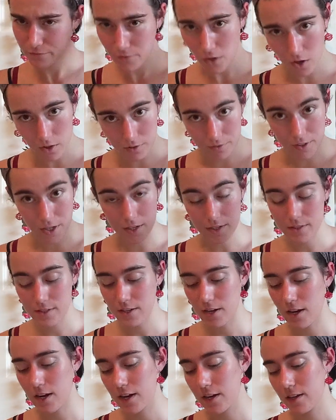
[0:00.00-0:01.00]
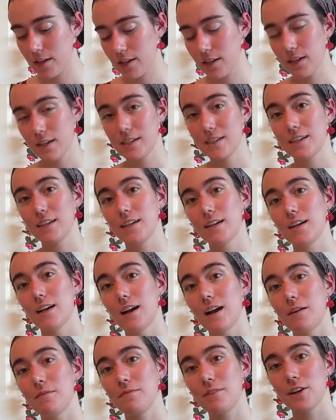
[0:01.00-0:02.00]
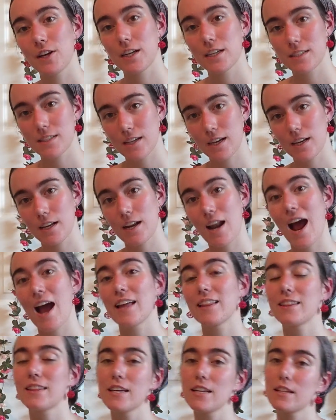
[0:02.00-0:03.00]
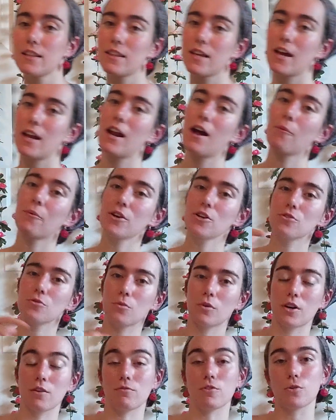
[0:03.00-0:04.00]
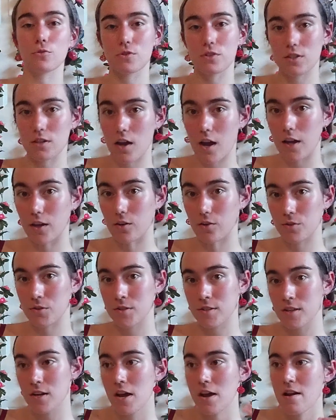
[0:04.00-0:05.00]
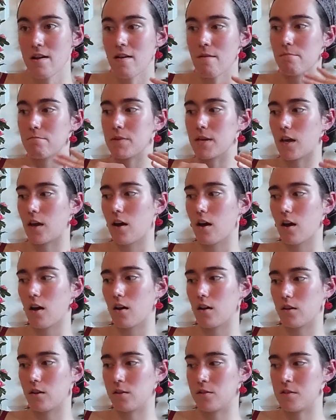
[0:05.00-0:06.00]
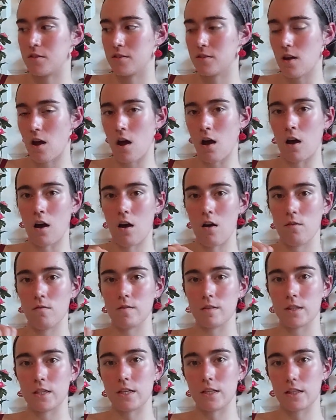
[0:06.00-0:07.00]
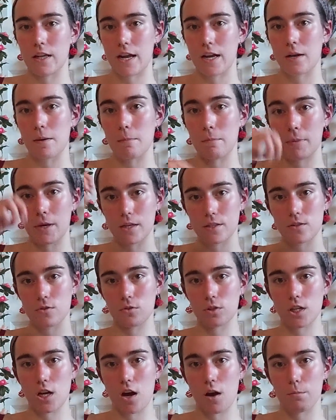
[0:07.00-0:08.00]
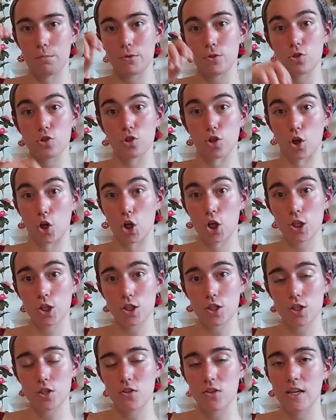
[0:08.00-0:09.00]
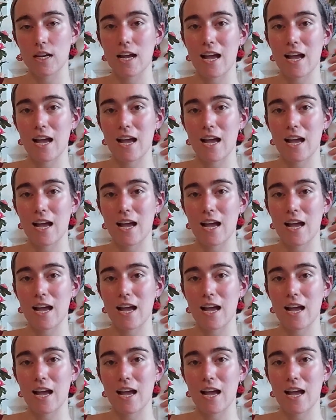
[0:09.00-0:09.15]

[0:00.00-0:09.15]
all of that aside, I'm very excited. I think that I want to do one of those styles because of the like bustled up skirt,